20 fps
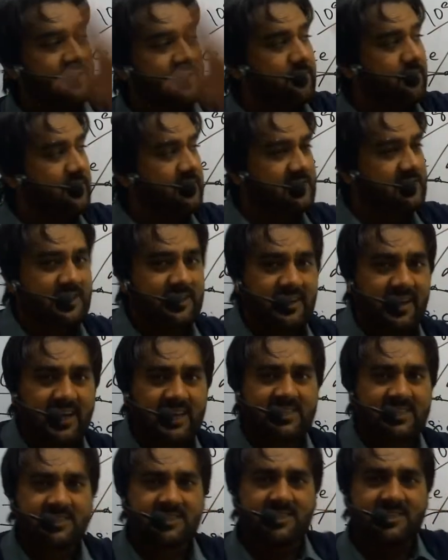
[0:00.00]
to his
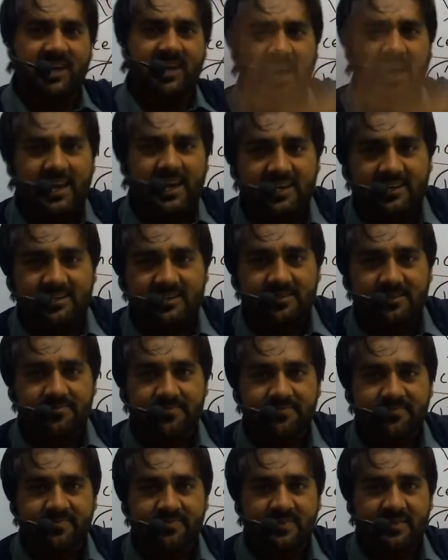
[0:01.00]
next side.
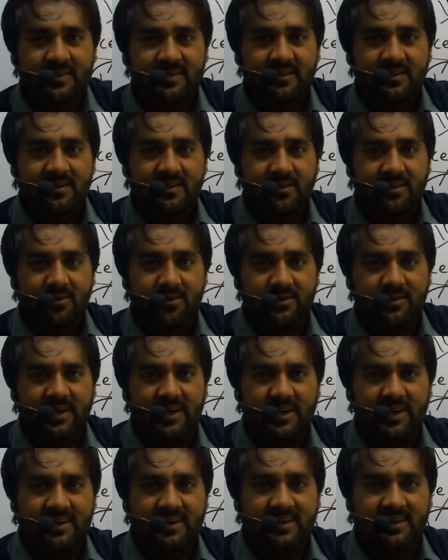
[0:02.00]

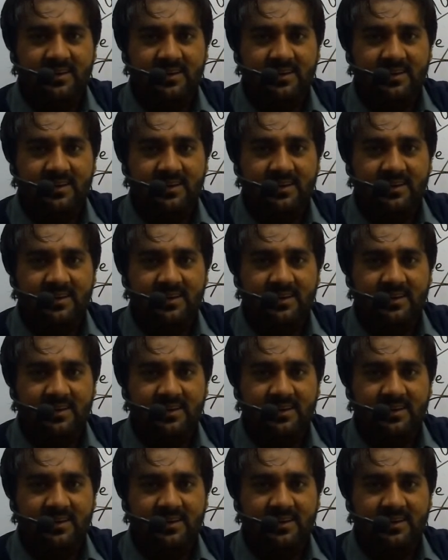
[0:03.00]
Okay,